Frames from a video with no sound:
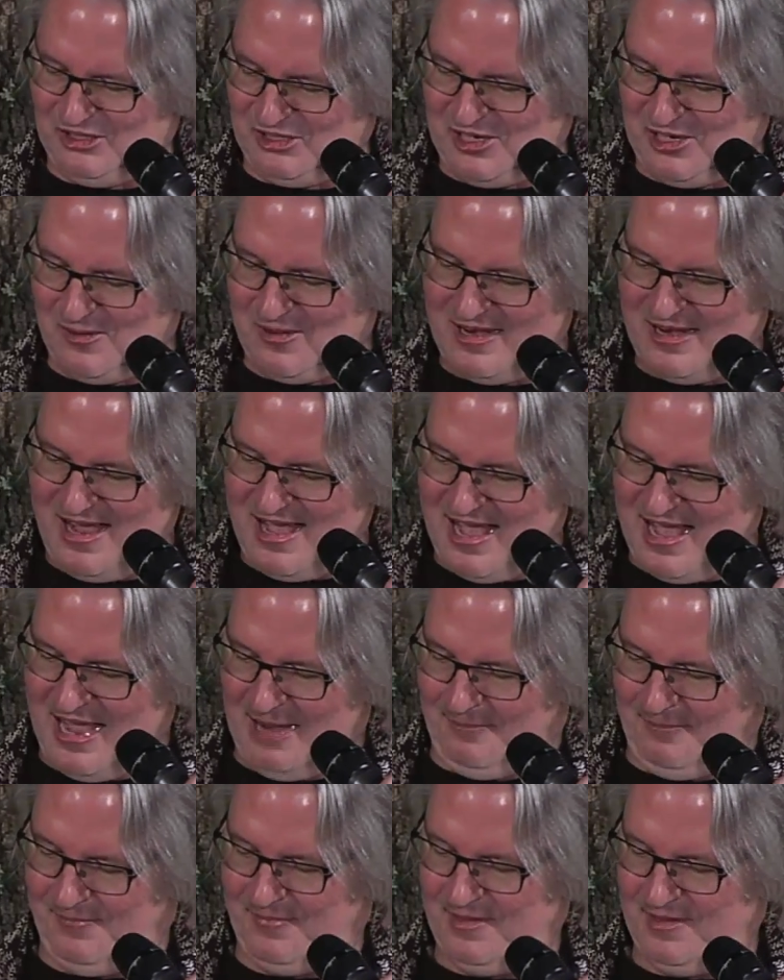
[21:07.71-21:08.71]
going on.
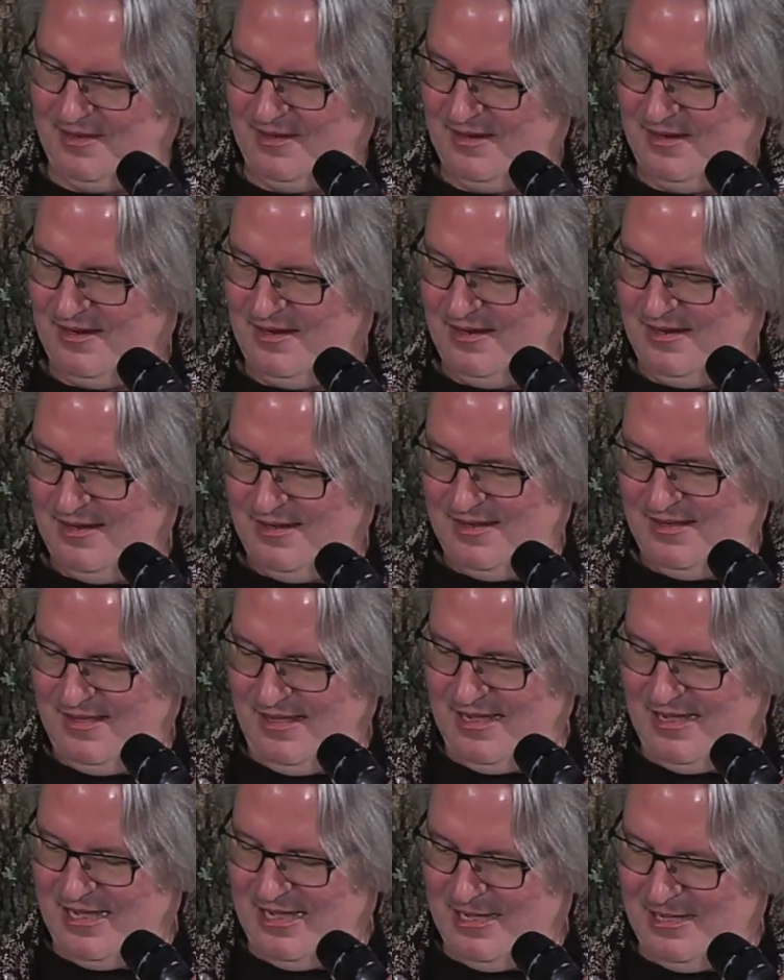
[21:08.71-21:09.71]

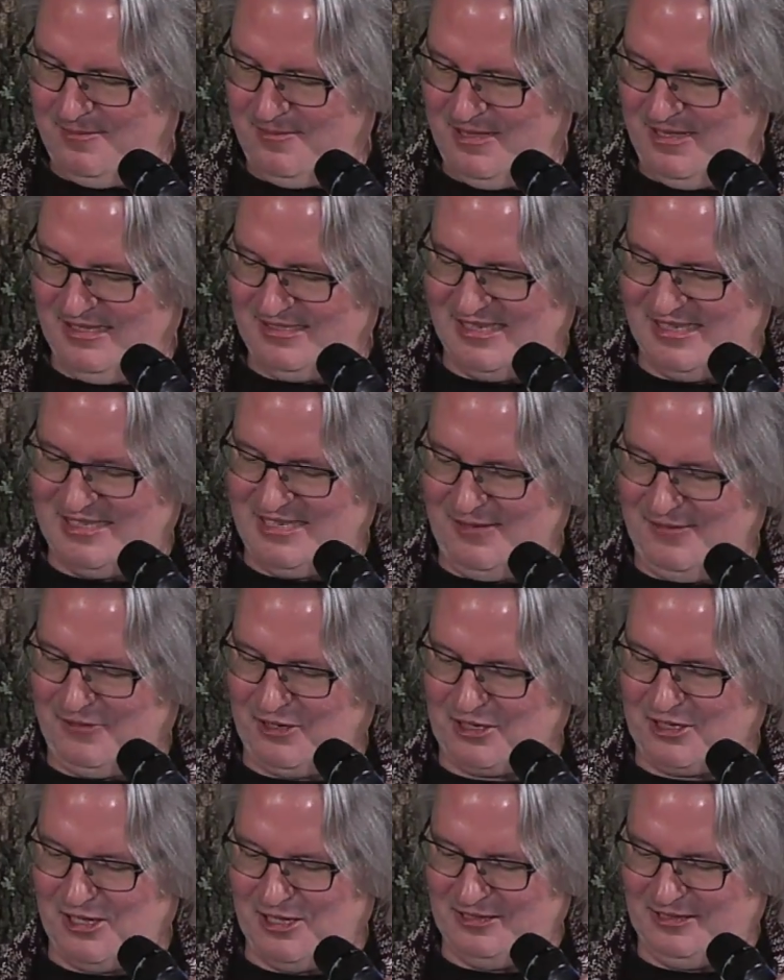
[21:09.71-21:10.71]
It's a
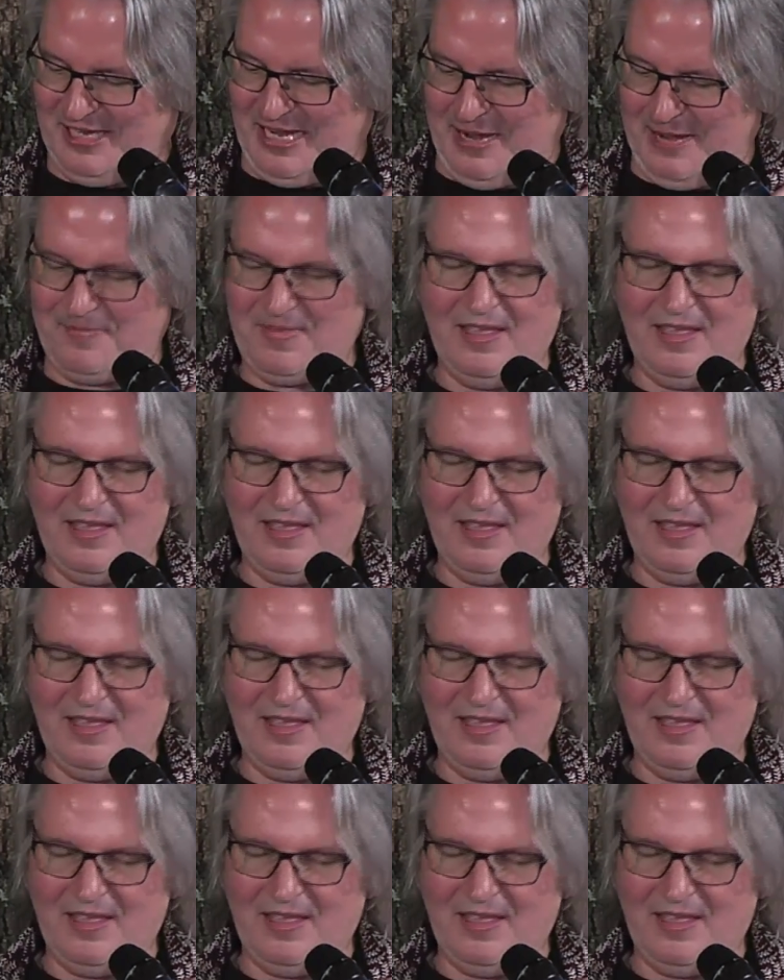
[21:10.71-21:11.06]
difficulty.